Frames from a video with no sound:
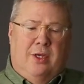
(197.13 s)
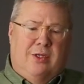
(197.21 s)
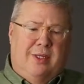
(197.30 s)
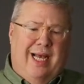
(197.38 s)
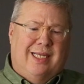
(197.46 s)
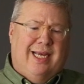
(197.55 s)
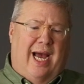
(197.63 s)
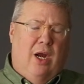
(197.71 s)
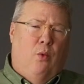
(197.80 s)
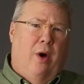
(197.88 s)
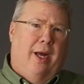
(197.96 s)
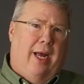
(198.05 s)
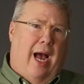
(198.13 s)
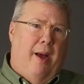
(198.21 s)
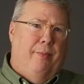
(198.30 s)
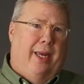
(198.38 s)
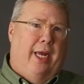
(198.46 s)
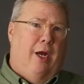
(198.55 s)
So that's kind of what
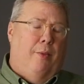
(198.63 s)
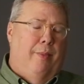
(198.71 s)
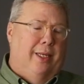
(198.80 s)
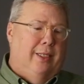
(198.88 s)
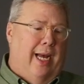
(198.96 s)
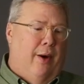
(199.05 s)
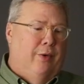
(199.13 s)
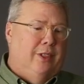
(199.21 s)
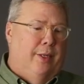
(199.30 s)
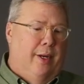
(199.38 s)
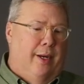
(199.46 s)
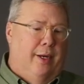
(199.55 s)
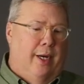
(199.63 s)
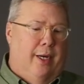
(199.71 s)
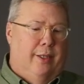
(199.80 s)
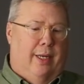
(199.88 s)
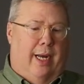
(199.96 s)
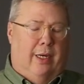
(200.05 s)
got me here. But I was
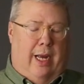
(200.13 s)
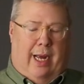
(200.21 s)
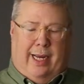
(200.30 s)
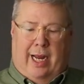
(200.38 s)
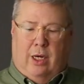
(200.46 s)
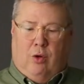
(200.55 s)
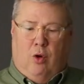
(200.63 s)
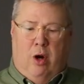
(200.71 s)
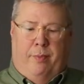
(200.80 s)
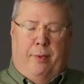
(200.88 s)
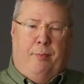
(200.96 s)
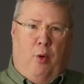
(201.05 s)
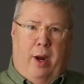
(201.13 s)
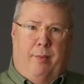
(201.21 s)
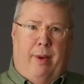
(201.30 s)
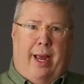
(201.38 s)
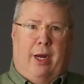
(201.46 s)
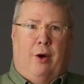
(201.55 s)
I kind of grew up a
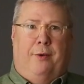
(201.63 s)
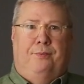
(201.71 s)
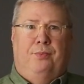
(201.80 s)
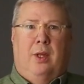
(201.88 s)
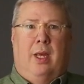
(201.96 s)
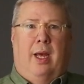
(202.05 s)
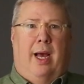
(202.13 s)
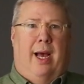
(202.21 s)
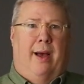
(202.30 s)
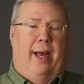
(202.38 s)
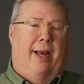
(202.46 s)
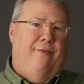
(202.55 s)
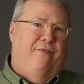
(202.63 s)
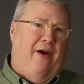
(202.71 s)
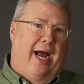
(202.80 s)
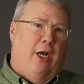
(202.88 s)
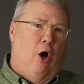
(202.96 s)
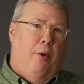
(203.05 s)
printmaker, and
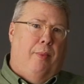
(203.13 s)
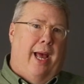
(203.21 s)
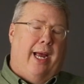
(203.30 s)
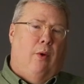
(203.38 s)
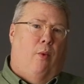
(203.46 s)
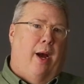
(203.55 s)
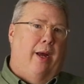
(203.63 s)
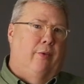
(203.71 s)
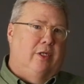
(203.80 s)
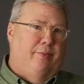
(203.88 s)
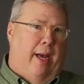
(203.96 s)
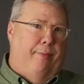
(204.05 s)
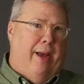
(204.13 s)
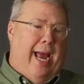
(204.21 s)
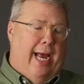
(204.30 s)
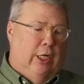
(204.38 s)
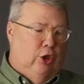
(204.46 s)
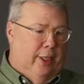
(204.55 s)
fine art black and white was my
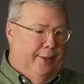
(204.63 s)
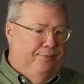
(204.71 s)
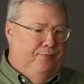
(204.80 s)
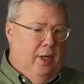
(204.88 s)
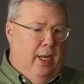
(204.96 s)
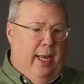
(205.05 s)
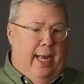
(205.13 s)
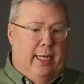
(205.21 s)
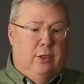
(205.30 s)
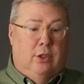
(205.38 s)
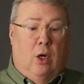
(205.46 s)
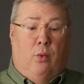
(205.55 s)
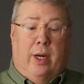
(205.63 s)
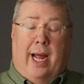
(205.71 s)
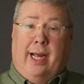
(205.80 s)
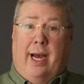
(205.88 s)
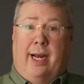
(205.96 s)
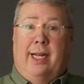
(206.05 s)
passion. And so when
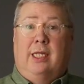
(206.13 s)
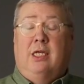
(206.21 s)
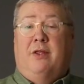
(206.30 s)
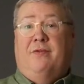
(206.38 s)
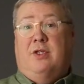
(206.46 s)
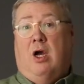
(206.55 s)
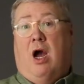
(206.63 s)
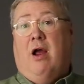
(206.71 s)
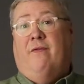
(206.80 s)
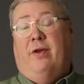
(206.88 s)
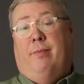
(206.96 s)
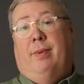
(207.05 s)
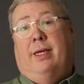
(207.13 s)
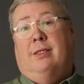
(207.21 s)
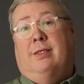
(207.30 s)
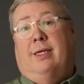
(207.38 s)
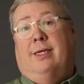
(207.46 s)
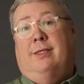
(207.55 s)
I got into the photography
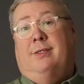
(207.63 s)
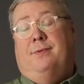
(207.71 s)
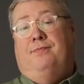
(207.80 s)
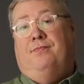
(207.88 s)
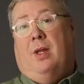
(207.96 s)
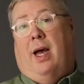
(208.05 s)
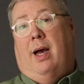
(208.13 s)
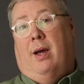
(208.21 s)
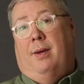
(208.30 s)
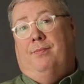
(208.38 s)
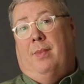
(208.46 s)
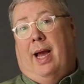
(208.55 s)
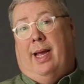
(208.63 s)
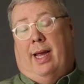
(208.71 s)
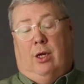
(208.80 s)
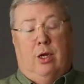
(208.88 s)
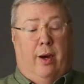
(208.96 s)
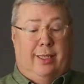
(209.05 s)
business,
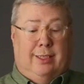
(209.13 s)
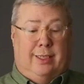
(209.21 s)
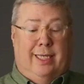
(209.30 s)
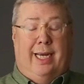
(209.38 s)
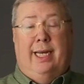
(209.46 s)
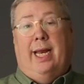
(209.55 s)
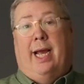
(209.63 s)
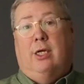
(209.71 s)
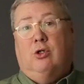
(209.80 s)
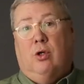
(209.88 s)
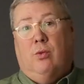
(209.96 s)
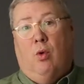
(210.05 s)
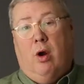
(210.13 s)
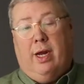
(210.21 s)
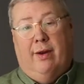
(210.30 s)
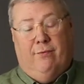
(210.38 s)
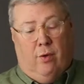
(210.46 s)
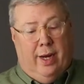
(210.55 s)
as a teenager
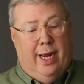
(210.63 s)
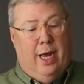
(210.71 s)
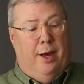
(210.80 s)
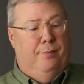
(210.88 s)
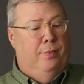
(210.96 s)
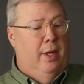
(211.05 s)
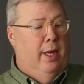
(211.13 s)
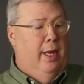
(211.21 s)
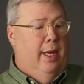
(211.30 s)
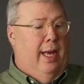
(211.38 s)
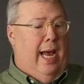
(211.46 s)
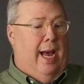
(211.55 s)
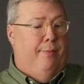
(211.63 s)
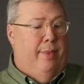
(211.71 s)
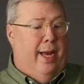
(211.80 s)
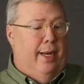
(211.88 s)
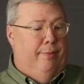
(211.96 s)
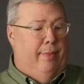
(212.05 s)
working for him, I
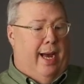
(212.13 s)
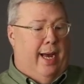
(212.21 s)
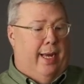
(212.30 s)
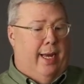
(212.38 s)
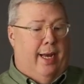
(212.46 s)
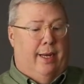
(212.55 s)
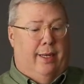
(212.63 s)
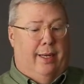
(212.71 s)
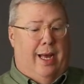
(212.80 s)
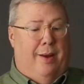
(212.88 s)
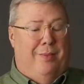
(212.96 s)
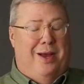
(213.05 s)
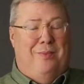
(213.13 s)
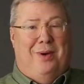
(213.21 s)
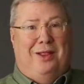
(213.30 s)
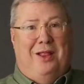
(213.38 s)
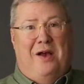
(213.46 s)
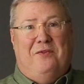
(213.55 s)
met my
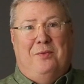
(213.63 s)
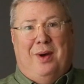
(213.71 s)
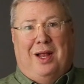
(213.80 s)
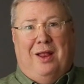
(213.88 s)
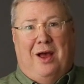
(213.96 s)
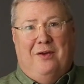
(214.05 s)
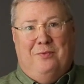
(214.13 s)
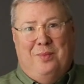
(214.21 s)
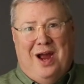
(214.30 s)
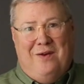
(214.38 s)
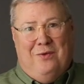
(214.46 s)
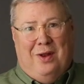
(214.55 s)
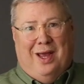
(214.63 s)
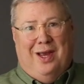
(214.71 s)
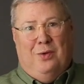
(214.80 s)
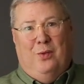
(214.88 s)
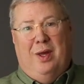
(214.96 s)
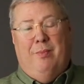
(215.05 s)
love of my life,
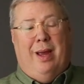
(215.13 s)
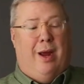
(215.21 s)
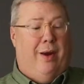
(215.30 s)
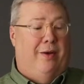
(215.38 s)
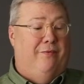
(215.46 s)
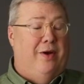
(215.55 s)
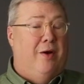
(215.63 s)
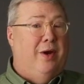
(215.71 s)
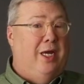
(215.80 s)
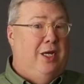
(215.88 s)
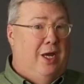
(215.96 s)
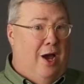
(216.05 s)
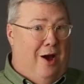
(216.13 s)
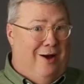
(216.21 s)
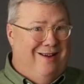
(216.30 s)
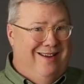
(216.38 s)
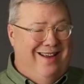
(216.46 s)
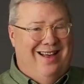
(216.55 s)
Beverly, and we married very
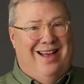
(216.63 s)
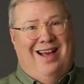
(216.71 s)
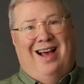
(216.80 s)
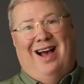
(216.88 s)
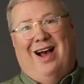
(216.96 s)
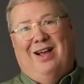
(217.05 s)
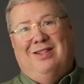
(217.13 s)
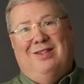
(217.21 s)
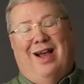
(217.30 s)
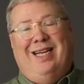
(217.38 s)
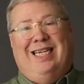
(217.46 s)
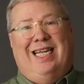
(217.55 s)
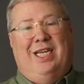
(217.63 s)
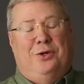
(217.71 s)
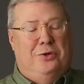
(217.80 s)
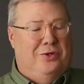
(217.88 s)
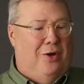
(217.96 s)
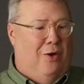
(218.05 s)
young, 19
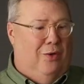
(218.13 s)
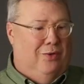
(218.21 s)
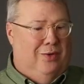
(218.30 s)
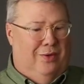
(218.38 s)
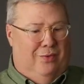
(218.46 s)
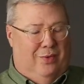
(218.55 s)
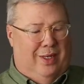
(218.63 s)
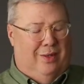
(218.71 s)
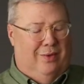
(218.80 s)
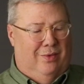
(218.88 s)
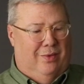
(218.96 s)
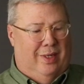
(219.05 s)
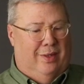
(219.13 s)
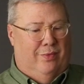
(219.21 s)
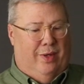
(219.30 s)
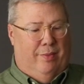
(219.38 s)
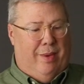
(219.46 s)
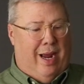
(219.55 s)
years old when
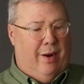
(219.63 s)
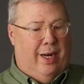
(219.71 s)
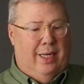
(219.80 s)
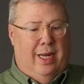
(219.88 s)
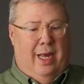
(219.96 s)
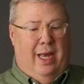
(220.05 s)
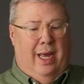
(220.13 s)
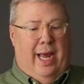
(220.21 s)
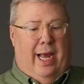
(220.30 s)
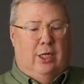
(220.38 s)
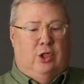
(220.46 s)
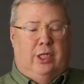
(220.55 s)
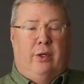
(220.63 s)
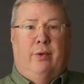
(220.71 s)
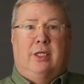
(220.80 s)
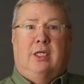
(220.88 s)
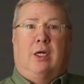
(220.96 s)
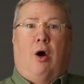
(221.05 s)
we married. And she
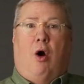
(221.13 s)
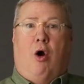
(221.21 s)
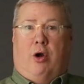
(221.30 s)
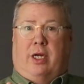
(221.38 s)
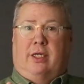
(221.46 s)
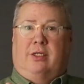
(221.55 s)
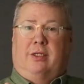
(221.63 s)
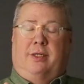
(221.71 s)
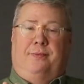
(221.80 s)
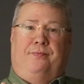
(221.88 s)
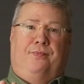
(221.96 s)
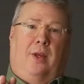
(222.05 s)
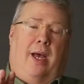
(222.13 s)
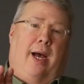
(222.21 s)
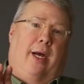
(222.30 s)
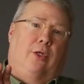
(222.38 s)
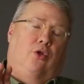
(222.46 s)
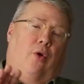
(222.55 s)
was an artist,
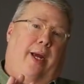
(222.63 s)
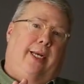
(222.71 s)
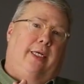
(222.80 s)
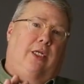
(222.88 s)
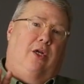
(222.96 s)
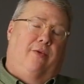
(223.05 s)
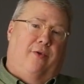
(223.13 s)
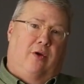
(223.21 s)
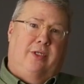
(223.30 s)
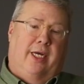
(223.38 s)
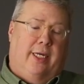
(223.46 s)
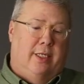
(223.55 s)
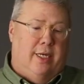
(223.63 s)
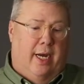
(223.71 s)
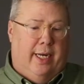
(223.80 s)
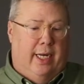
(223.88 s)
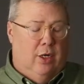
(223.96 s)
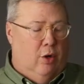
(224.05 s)
trained at the University of
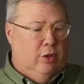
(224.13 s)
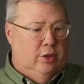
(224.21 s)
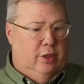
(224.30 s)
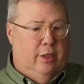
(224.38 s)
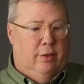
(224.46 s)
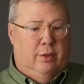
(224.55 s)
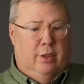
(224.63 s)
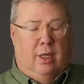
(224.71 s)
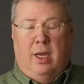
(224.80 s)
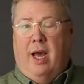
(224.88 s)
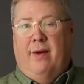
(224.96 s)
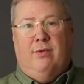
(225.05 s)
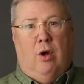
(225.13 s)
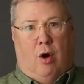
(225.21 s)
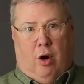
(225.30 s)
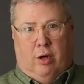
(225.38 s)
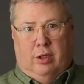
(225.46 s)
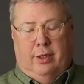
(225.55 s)
Kentucky, an art student, loved
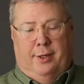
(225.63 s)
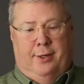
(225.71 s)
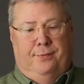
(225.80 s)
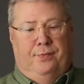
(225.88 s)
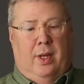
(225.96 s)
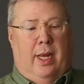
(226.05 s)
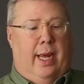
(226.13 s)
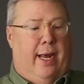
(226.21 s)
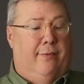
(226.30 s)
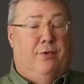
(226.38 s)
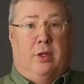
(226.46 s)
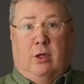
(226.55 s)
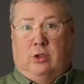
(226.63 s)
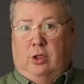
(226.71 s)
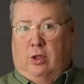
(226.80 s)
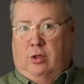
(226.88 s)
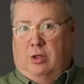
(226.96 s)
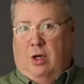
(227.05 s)
art. And for those
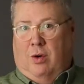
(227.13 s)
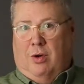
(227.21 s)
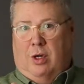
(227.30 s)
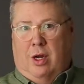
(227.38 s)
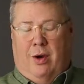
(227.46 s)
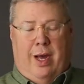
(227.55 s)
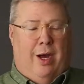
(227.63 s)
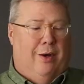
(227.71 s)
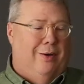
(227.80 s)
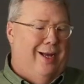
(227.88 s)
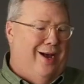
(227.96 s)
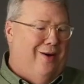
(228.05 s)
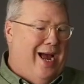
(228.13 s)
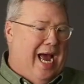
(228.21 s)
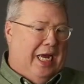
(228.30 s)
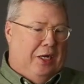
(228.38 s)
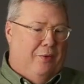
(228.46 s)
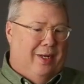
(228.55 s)
of you who know her, know how
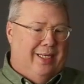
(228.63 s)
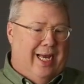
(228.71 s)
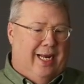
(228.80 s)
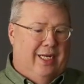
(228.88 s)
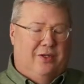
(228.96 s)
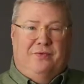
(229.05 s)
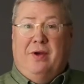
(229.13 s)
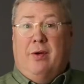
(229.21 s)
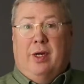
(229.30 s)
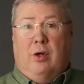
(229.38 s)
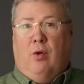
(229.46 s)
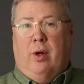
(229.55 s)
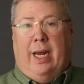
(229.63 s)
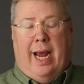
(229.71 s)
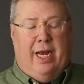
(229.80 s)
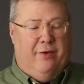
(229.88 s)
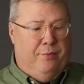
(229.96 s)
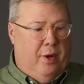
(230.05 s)
accurate that is. Very
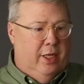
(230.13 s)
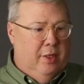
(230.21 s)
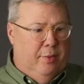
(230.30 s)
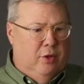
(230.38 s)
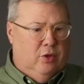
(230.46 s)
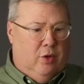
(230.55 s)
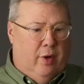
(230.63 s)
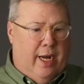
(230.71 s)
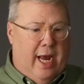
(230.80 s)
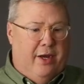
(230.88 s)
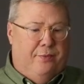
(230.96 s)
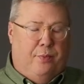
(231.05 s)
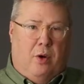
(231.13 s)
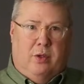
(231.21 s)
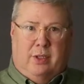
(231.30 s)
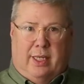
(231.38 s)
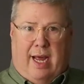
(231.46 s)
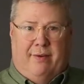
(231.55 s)
creative, probably the most creative
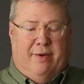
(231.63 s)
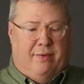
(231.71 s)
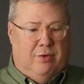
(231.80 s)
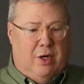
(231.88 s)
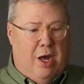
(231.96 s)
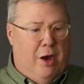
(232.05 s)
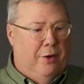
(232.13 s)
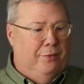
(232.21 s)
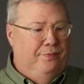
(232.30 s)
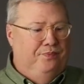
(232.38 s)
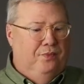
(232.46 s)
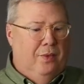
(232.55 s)
person I've ever known.